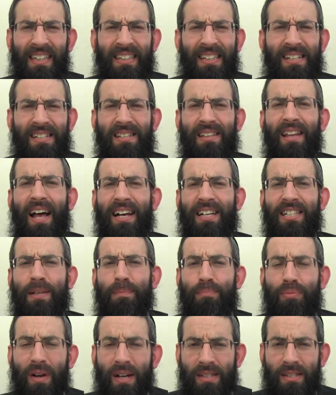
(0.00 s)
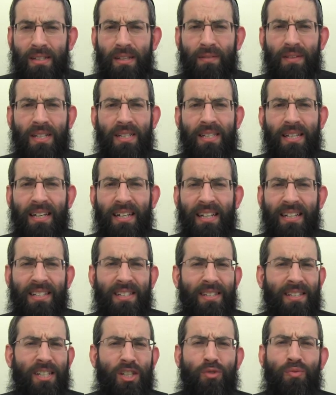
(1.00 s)
dislikes the presence of this thing,
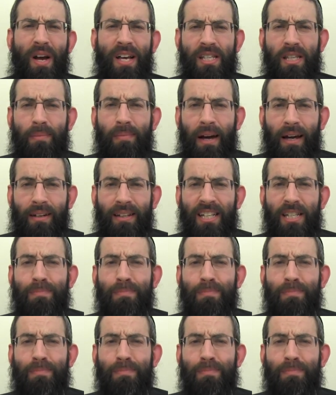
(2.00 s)
he's distressed about it,